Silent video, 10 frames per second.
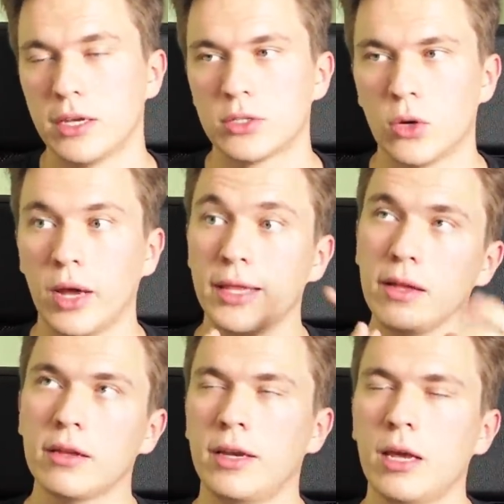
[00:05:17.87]
So, and
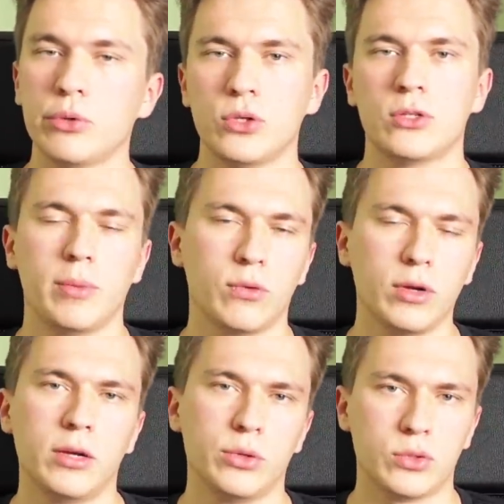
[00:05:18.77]
that enables you to make
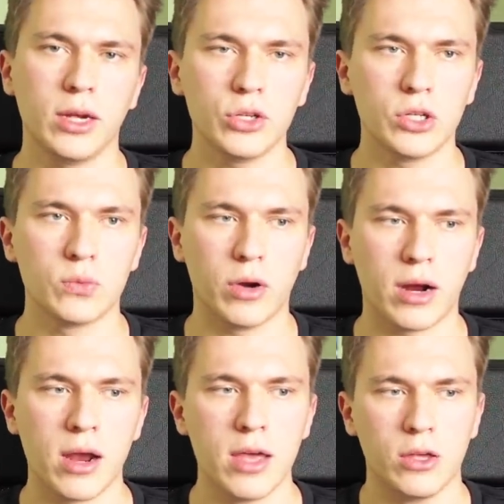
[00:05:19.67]
really cool strategies
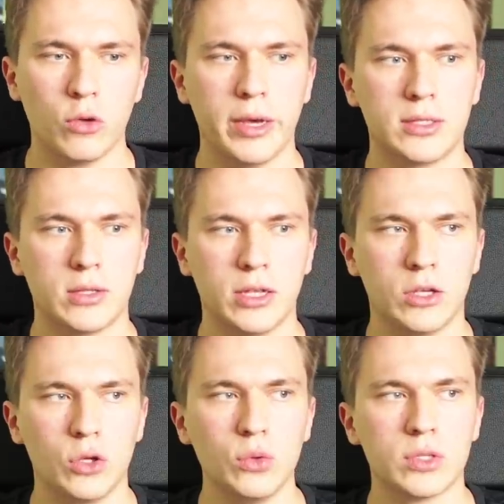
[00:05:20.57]
where you basically
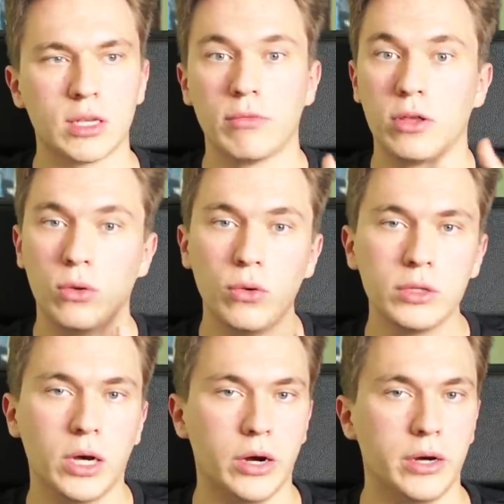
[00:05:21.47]
use some of the
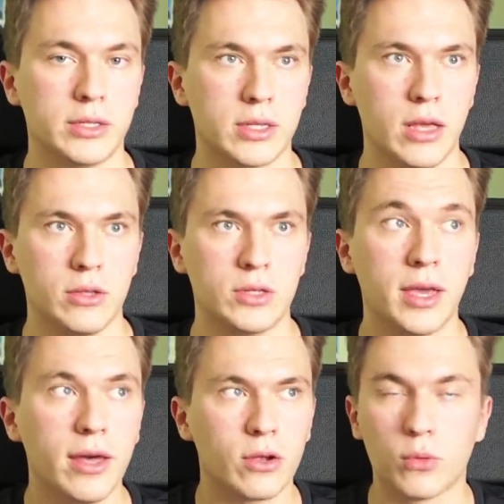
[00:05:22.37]
old cards
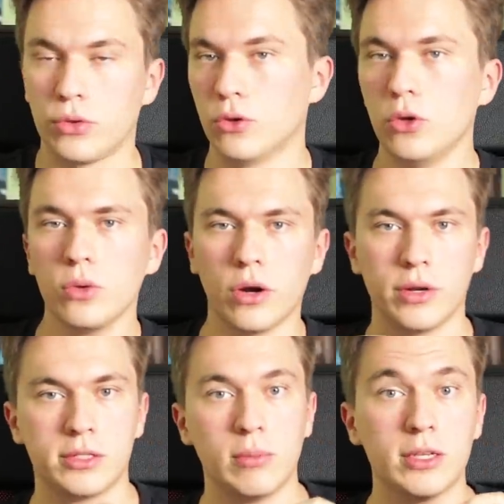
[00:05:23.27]
together with the new
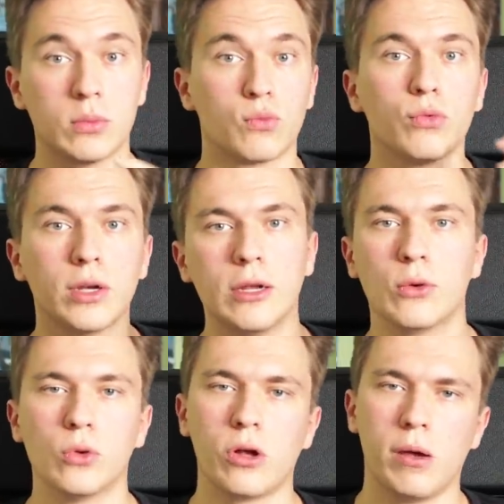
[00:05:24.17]
cards to make some really
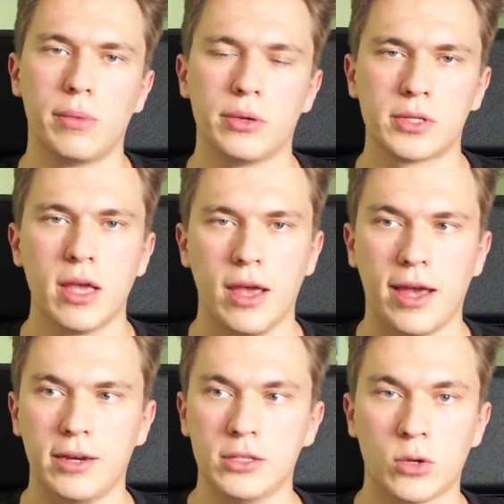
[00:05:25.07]
cool combos
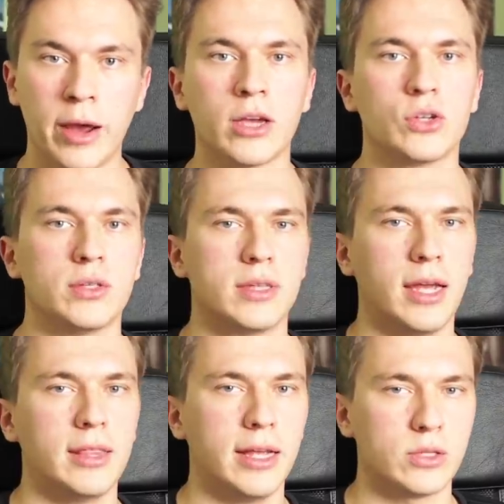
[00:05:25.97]
and interactions,
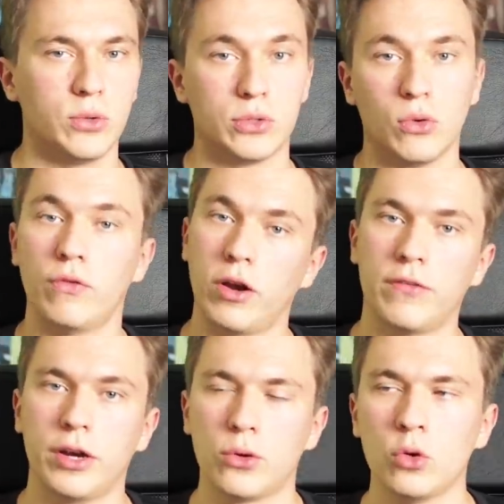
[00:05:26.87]
and that's also very,
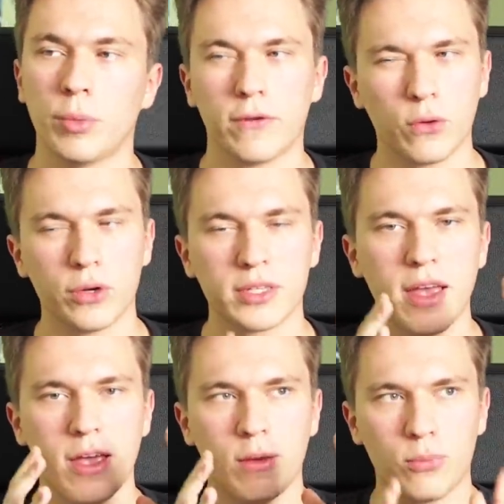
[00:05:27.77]
very cool. But of course,
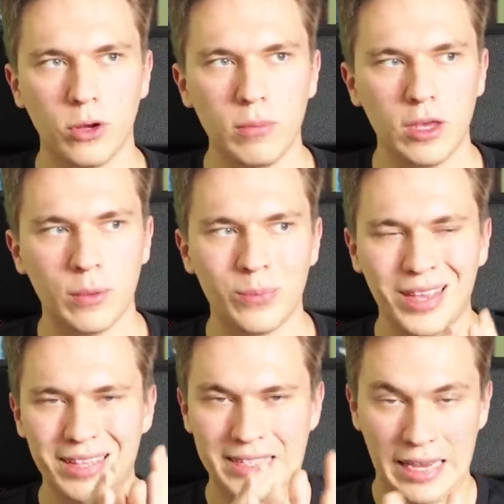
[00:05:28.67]
Premium
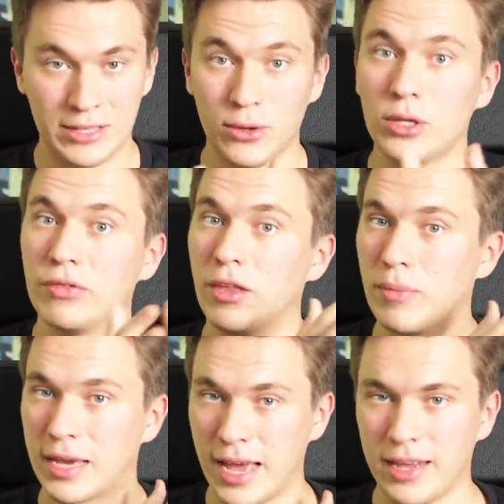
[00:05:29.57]
takes all of the
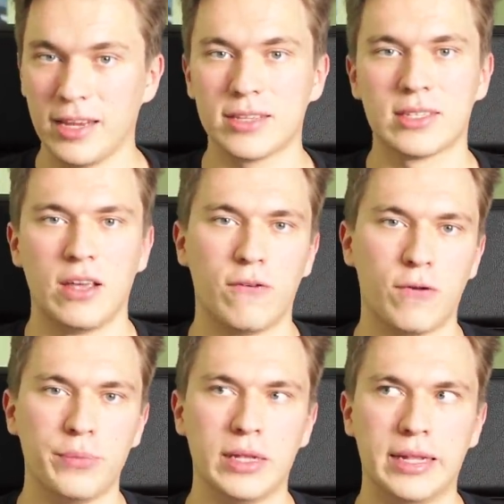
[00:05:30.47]
mechanics
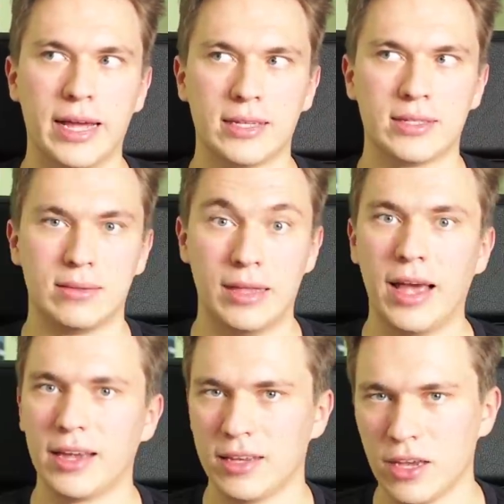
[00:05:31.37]
from the last
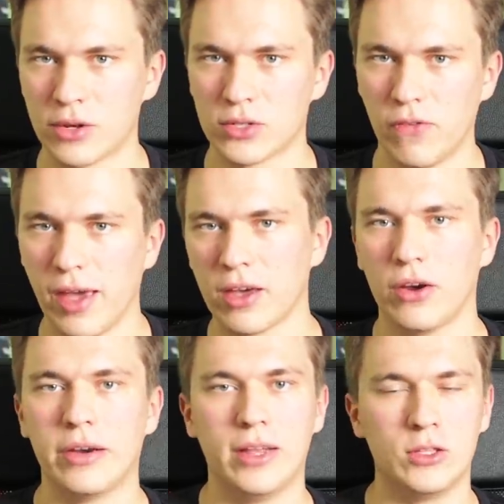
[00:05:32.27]
9 years of
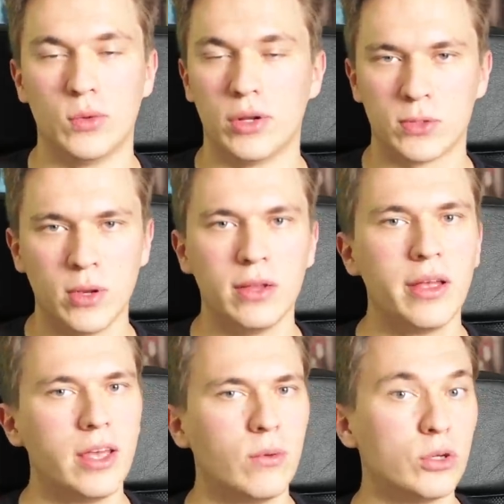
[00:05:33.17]
Vanguard into it as well,
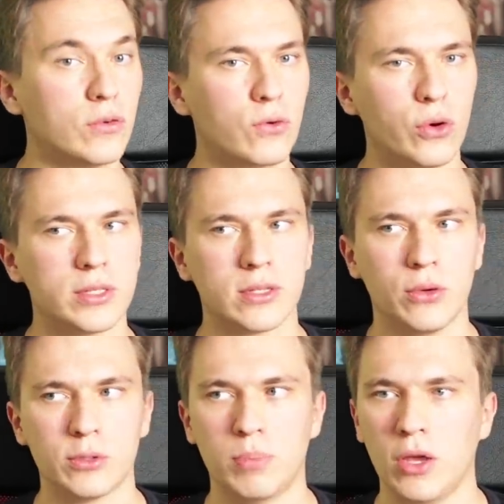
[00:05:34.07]
which of course
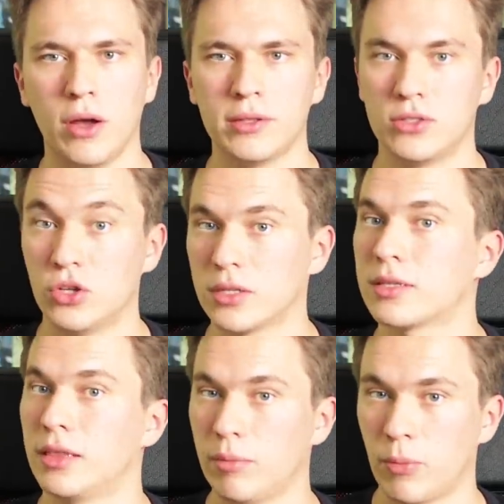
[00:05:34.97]
goes beyond
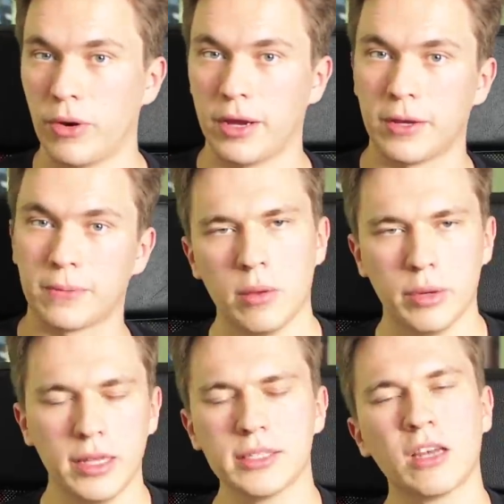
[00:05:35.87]
just Limit Break.
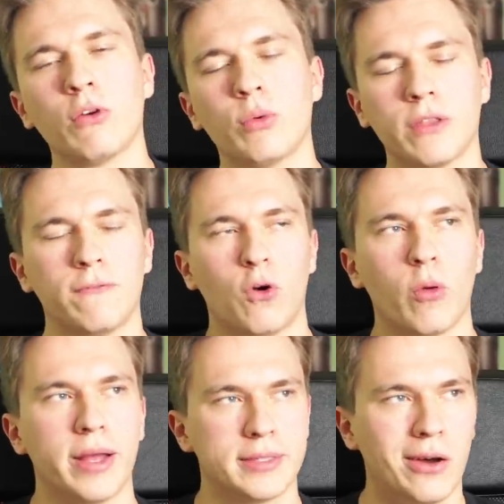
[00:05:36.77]
But let's cover what the
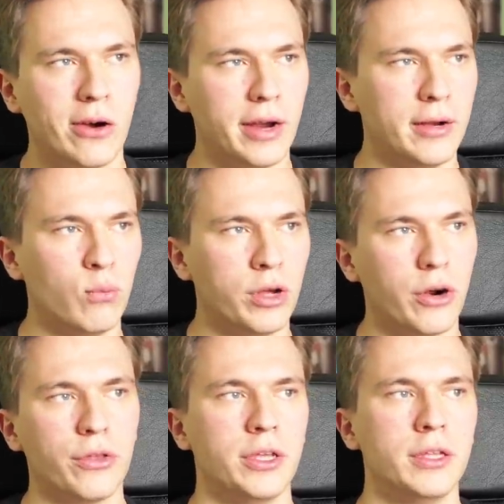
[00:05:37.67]
formats are and what
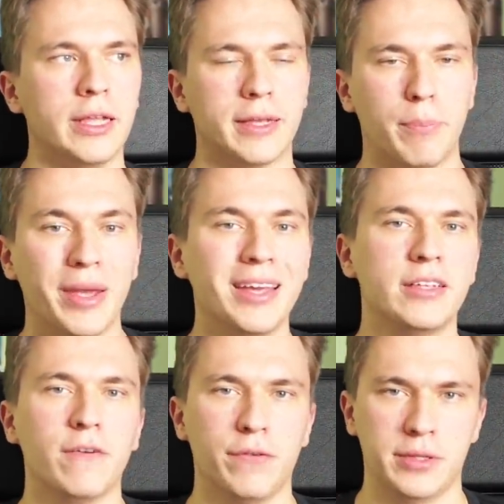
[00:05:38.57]
are the big
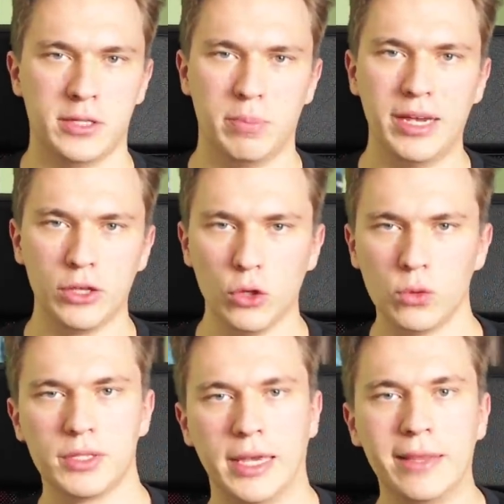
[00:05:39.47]
differences, big
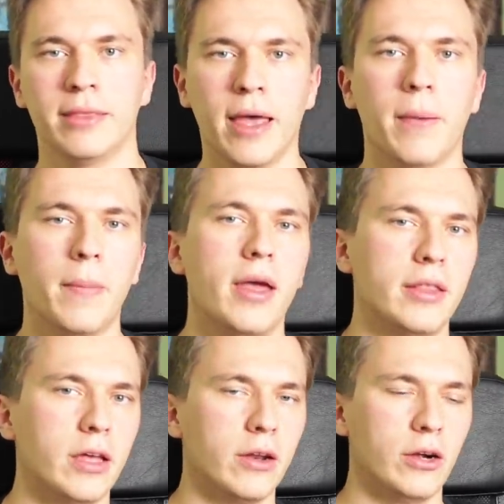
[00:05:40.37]
news in them
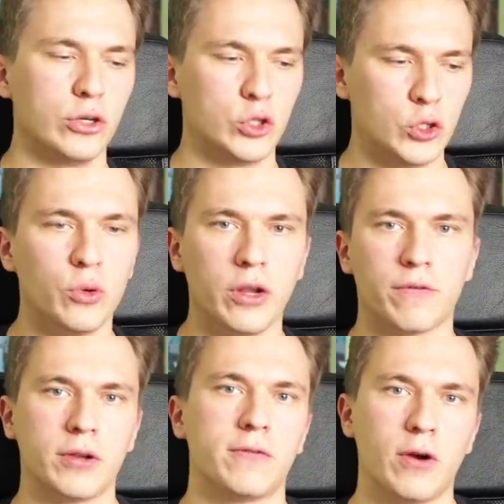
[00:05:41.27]
that are so
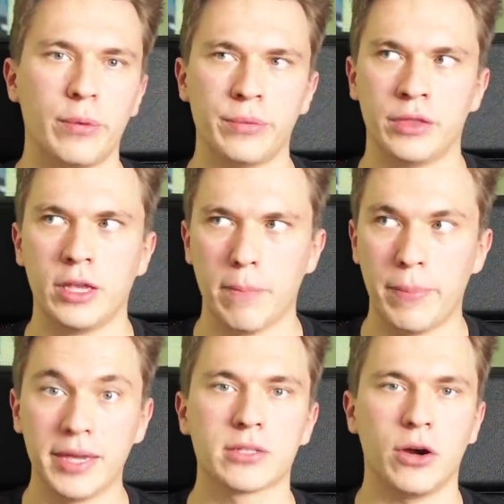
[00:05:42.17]
different from the
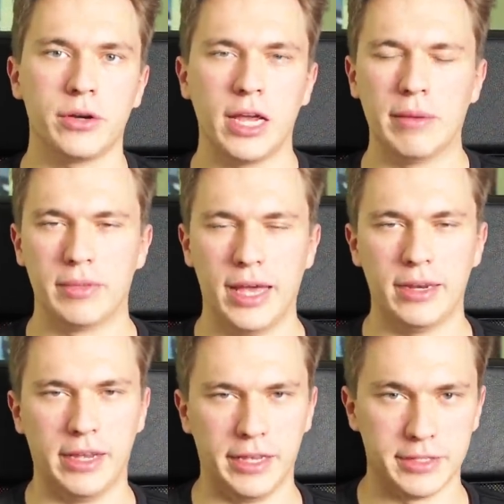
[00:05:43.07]
base card game
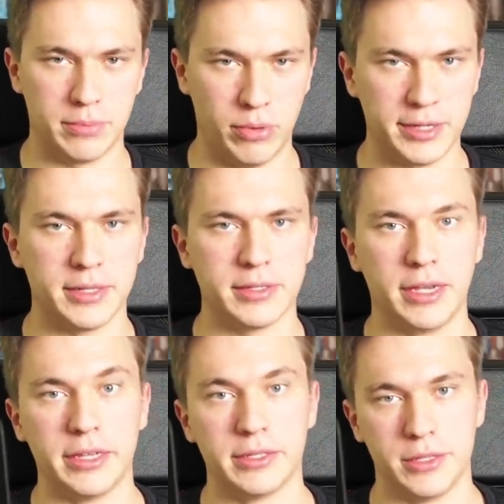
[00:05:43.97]
that is present
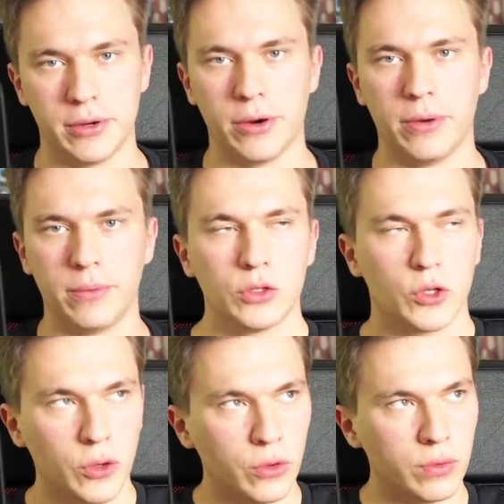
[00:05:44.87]
in Zero.
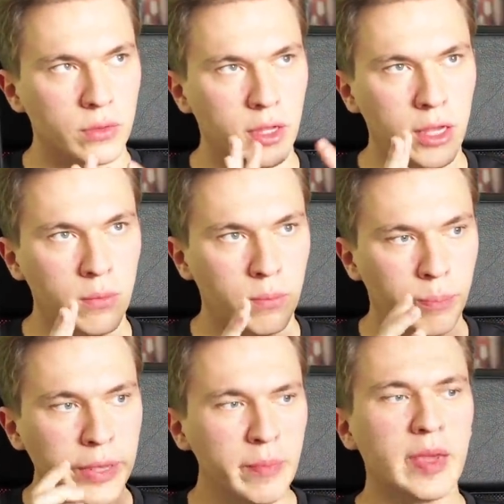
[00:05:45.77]
So the
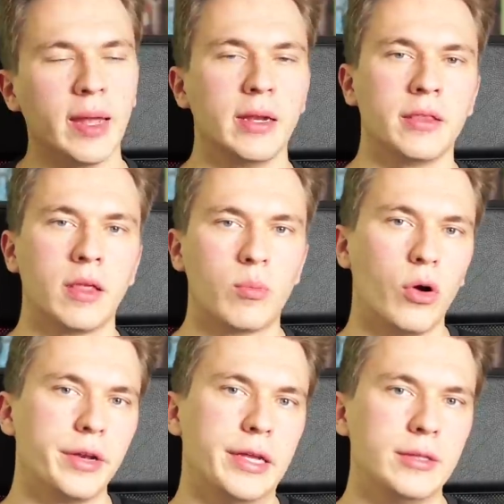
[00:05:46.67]
big mechanic that they
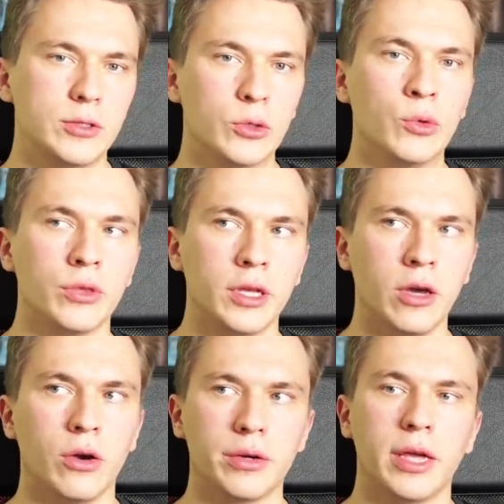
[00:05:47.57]
brought into the
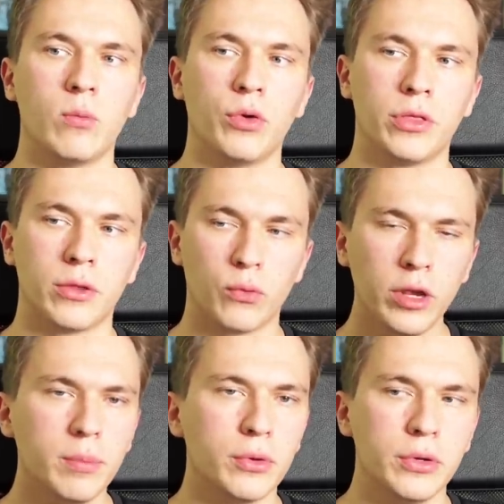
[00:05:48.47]
card game with the
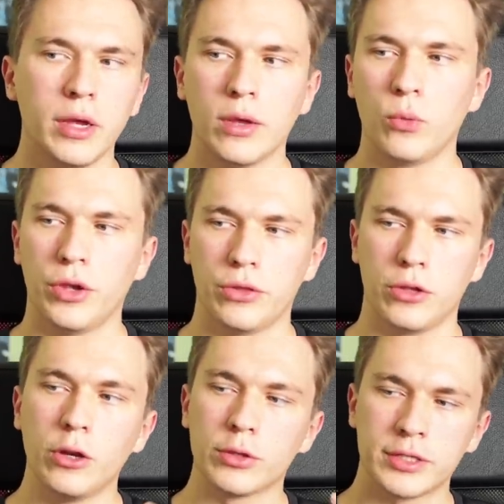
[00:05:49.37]
reboot, with,
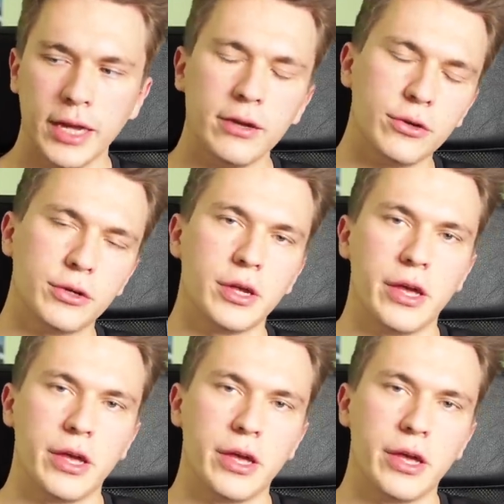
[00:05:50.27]
you know, Standard,